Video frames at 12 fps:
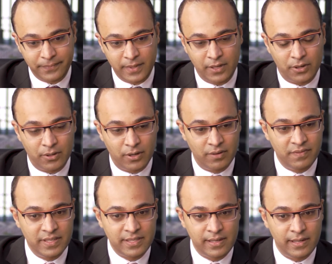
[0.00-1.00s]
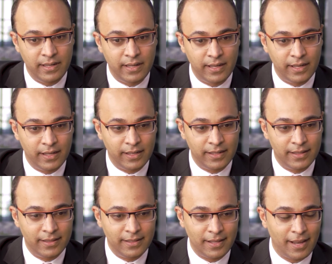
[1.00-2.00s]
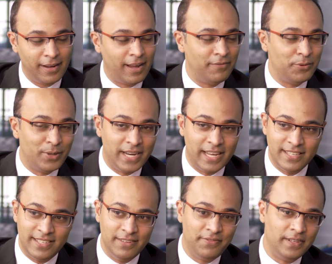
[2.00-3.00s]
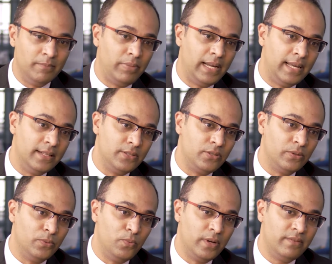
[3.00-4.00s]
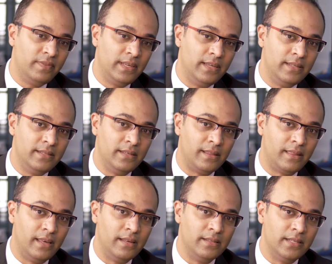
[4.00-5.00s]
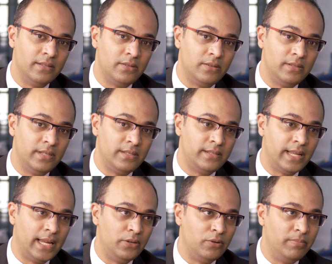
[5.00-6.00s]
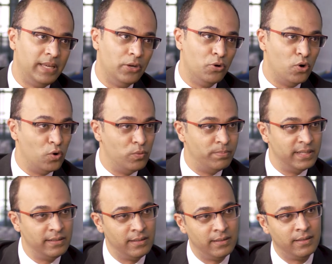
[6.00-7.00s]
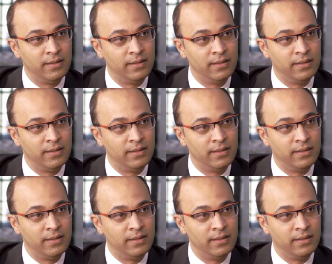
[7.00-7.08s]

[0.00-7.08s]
you know, obviously everyone has different plans. So one of the easier things is to just tend to be open